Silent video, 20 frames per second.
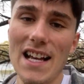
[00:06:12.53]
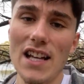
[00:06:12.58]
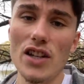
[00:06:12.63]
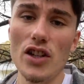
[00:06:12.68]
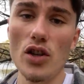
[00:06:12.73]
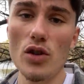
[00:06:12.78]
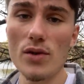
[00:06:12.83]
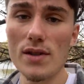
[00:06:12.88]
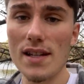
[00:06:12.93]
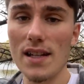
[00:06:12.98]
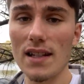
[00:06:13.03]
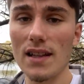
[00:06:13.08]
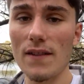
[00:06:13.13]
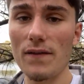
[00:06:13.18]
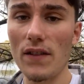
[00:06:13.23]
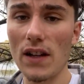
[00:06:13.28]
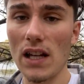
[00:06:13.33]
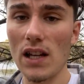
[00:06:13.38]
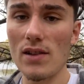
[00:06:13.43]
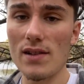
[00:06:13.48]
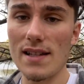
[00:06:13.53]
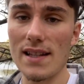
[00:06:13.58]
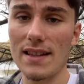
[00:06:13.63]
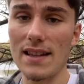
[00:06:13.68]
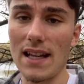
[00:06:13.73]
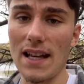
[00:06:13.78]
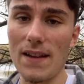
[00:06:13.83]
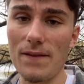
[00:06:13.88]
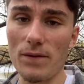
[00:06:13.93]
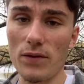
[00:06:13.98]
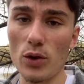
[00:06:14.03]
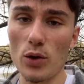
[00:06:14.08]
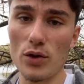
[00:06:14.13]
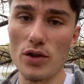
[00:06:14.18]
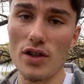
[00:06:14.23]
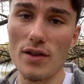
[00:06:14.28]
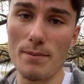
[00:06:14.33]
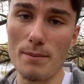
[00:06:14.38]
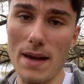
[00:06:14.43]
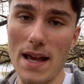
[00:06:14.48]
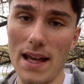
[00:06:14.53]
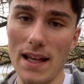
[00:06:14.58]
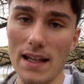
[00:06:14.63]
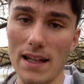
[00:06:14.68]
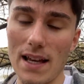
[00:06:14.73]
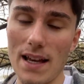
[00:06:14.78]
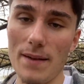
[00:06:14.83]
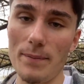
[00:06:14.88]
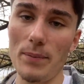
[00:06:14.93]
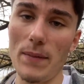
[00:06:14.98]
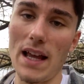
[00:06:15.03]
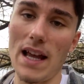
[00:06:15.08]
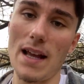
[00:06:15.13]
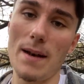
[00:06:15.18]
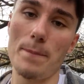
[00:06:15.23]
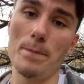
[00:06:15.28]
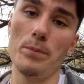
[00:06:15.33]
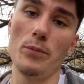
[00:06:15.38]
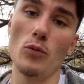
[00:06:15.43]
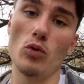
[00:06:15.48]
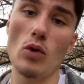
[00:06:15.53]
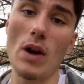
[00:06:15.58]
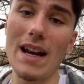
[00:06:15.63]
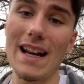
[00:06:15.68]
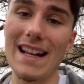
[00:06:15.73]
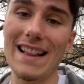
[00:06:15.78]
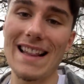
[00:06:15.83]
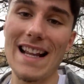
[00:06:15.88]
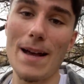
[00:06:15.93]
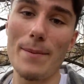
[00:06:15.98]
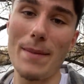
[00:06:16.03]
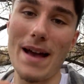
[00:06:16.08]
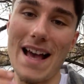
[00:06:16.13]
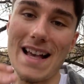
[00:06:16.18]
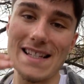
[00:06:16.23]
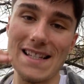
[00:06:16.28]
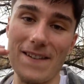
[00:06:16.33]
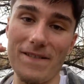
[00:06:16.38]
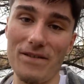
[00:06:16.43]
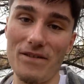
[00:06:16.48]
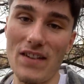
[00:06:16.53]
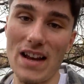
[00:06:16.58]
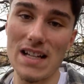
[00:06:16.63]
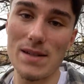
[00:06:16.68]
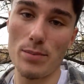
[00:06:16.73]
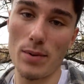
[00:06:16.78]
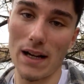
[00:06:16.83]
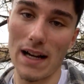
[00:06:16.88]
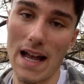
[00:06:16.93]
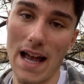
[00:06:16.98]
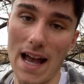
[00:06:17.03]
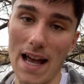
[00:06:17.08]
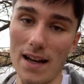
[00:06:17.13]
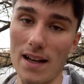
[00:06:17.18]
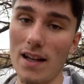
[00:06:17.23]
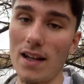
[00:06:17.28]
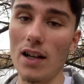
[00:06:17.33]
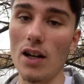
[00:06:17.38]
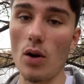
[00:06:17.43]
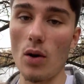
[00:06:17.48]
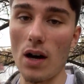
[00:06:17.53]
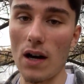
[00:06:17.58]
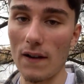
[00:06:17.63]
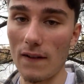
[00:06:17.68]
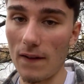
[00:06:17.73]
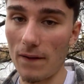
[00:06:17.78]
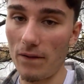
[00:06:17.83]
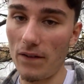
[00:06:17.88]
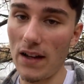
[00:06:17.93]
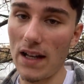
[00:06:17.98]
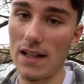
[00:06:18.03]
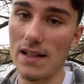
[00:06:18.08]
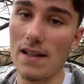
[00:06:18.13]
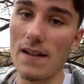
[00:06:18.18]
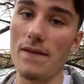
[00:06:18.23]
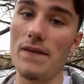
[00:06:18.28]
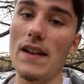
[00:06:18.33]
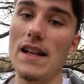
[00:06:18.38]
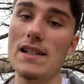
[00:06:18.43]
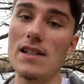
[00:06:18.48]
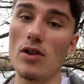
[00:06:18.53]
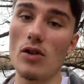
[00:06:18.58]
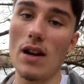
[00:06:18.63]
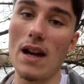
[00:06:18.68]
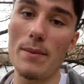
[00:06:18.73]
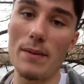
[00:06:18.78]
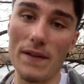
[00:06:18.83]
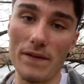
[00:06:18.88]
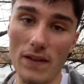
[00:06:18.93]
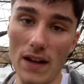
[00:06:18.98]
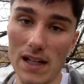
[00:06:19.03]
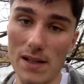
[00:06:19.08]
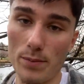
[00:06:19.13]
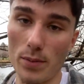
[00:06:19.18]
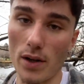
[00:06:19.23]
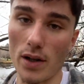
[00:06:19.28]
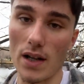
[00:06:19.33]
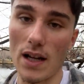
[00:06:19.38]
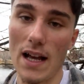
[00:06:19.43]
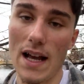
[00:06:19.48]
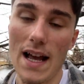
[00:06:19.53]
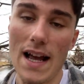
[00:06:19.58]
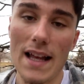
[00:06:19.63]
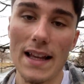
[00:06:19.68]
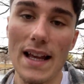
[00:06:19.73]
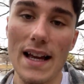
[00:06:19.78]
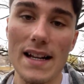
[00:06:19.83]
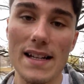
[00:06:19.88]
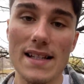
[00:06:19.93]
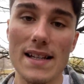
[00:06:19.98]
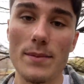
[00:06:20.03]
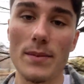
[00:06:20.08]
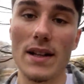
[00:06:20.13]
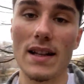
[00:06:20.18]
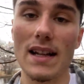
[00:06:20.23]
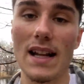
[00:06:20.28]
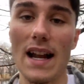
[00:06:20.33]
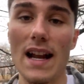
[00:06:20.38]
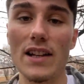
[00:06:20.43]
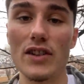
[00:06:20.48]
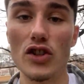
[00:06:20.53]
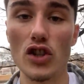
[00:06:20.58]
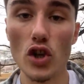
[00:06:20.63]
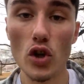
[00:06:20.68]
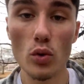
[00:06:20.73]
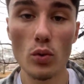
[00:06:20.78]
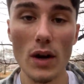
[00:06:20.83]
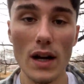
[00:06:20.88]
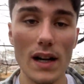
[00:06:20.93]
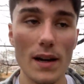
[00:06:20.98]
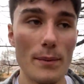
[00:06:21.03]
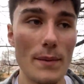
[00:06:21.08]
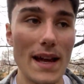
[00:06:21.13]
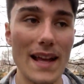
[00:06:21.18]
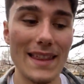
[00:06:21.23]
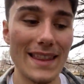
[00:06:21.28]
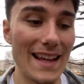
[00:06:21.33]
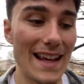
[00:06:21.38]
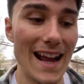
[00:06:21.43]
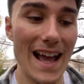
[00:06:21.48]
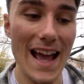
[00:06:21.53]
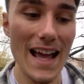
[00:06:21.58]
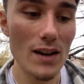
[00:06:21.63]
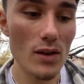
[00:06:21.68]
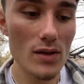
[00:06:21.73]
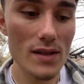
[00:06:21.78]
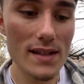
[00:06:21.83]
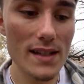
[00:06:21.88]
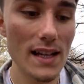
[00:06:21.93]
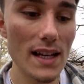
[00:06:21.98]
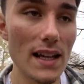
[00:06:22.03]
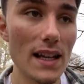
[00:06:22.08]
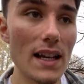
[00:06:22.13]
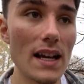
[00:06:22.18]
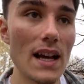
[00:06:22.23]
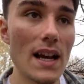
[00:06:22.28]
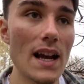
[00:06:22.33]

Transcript: using the videos that the influencer make and running them as a Facebook ad, on the feeds of Instagram and Facebook. That is something that I do recommend, that I don't see